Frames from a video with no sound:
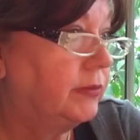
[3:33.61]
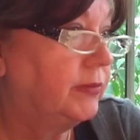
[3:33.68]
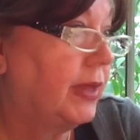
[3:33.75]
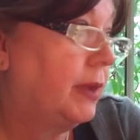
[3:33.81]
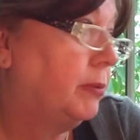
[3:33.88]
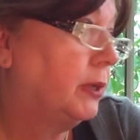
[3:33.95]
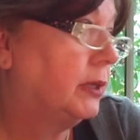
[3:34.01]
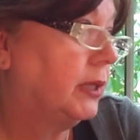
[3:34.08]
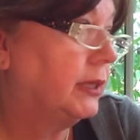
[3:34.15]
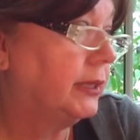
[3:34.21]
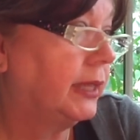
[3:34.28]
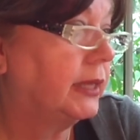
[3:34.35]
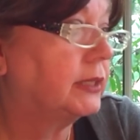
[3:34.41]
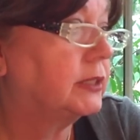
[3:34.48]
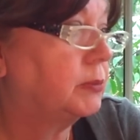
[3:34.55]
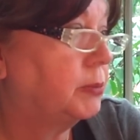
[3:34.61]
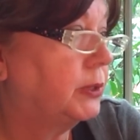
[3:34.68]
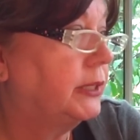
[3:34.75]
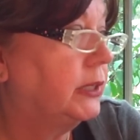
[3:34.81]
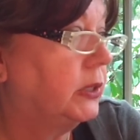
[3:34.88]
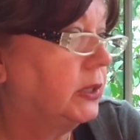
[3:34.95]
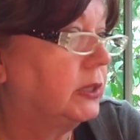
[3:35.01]
fabric like that's
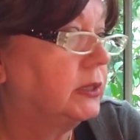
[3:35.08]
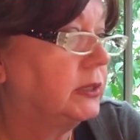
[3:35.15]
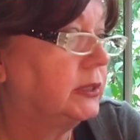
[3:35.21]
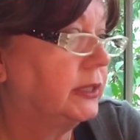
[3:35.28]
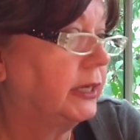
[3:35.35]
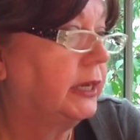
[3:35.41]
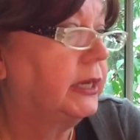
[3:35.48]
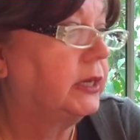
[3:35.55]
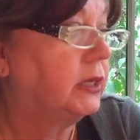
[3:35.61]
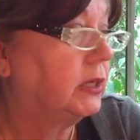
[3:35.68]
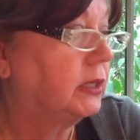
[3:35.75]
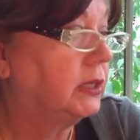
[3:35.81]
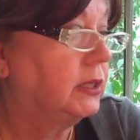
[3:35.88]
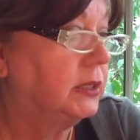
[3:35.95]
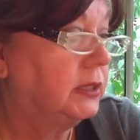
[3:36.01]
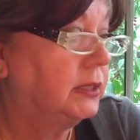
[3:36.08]
pretty hard to tear.